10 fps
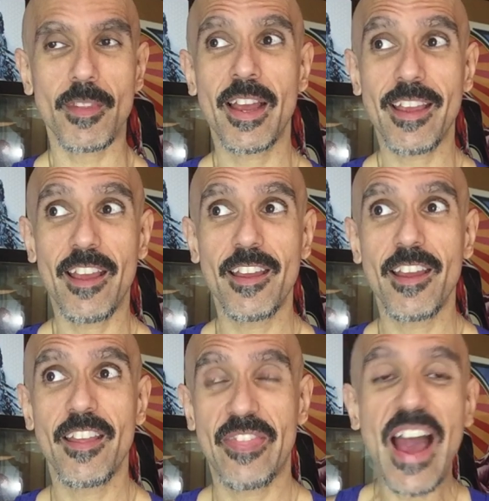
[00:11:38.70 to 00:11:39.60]
Like,
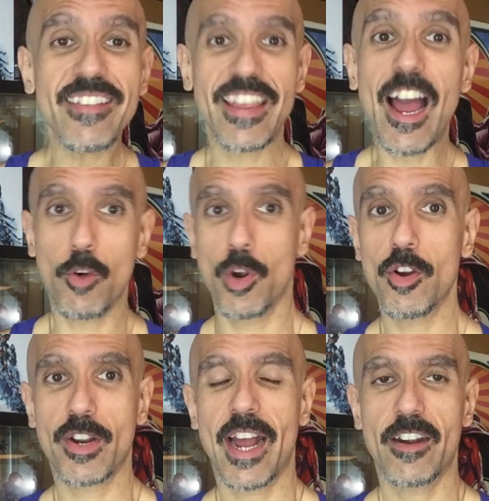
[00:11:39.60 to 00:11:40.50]
that's how
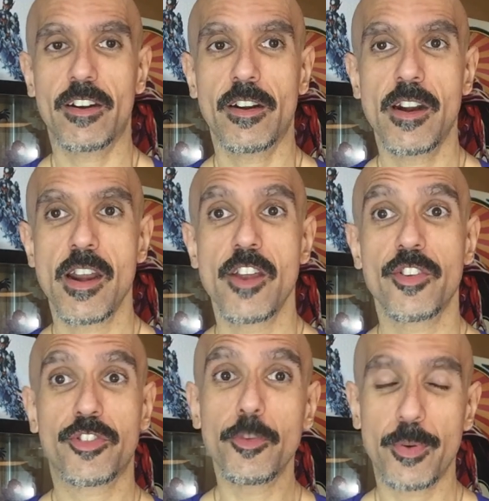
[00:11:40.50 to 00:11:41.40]
Rogue got her
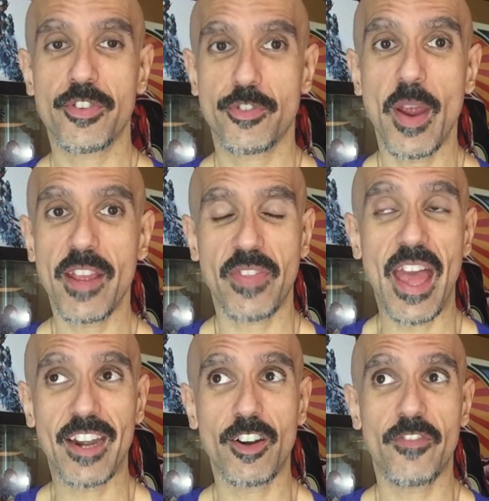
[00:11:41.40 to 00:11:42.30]
super strength
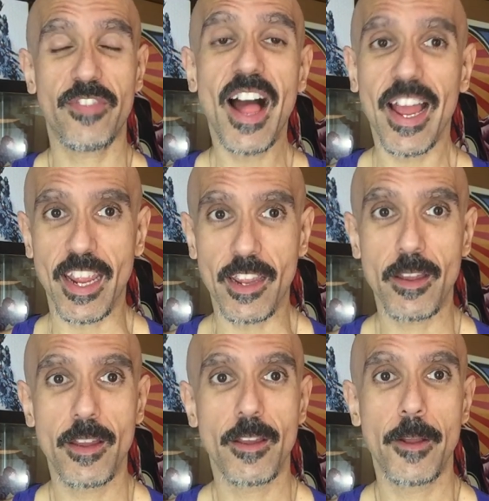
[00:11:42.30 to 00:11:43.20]
and her flying
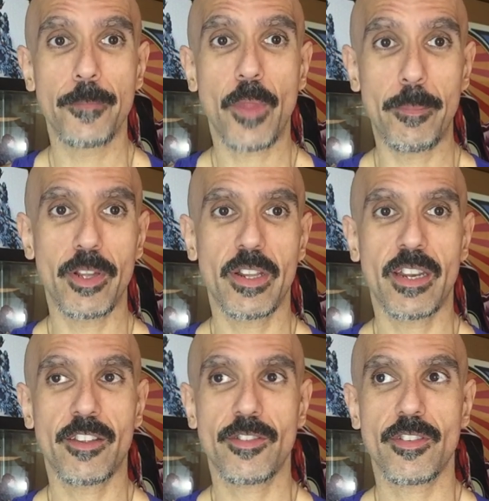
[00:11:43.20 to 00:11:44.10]

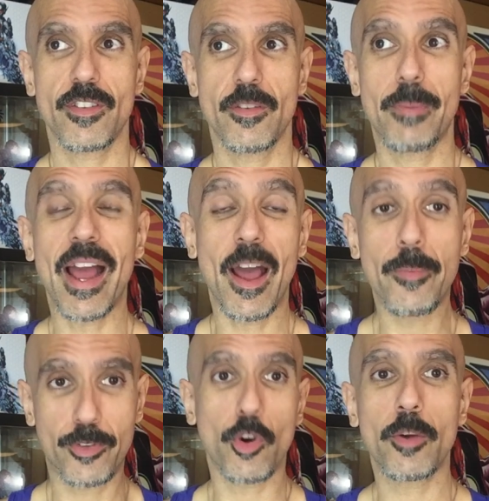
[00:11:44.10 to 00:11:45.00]
abilities, by
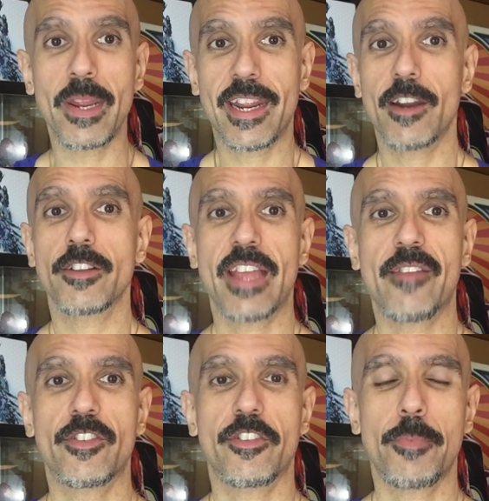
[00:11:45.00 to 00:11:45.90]
absorbing Carol
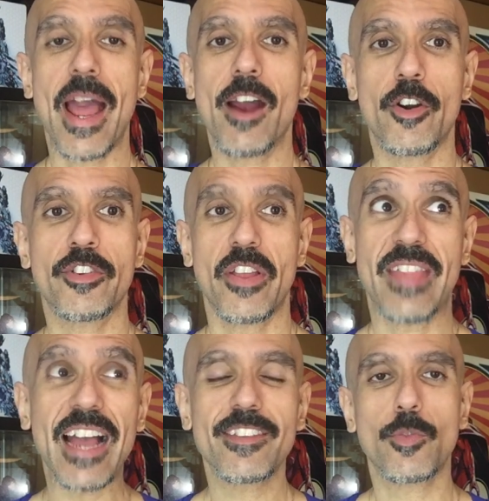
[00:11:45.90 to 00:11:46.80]
Danvers' powers.
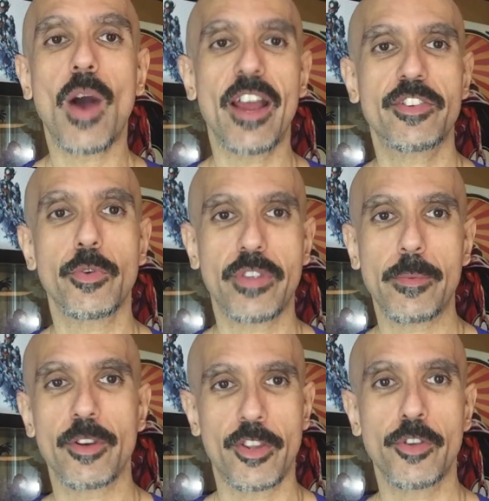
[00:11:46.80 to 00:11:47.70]
That's why she was
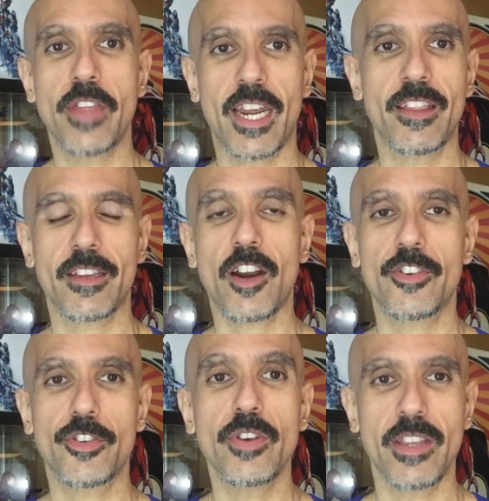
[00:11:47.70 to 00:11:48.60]
able to do that in the
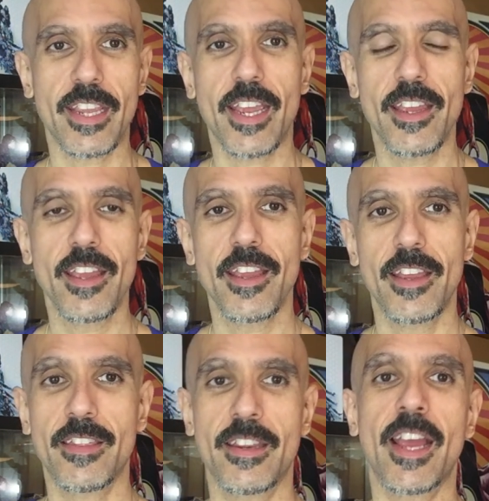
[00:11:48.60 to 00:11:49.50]
cartoon in the
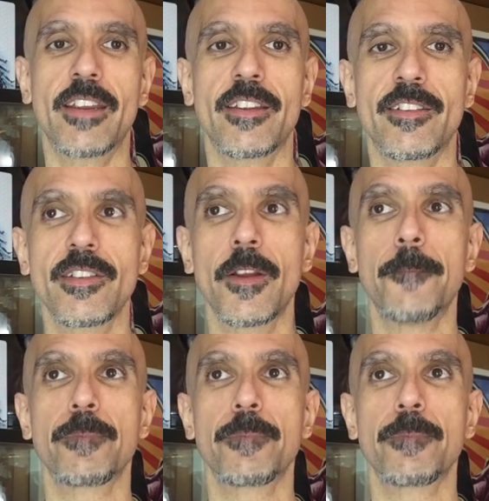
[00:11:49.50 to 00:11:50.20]
90s.